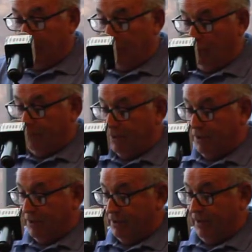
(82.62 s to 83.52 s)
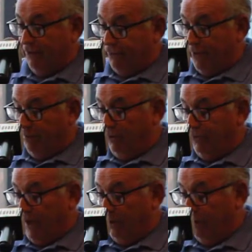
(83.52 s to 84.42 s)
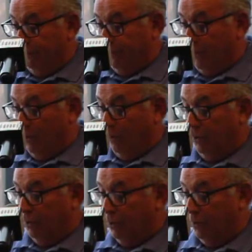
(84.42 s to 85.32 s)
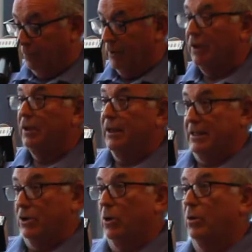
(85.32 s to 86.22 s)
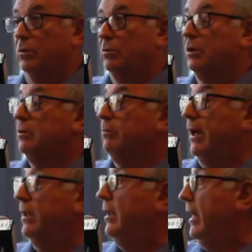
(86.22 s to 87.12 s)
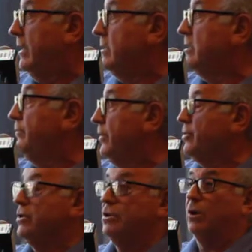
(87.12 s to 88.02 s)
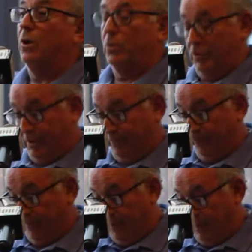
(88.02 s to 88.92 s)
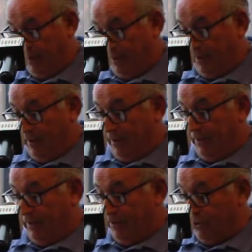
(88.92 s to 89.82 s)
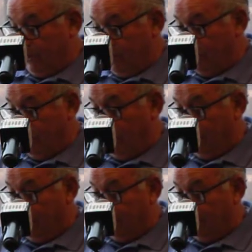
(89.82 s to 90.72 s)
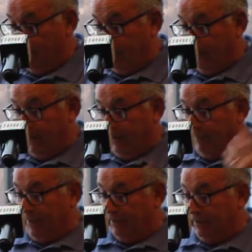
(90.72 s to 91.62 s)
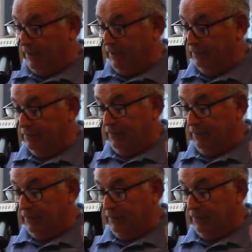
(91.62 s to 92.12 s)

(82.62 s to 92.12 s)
groups, they affirm the value of their own group as known by the X's versus the O's. There is also a mental,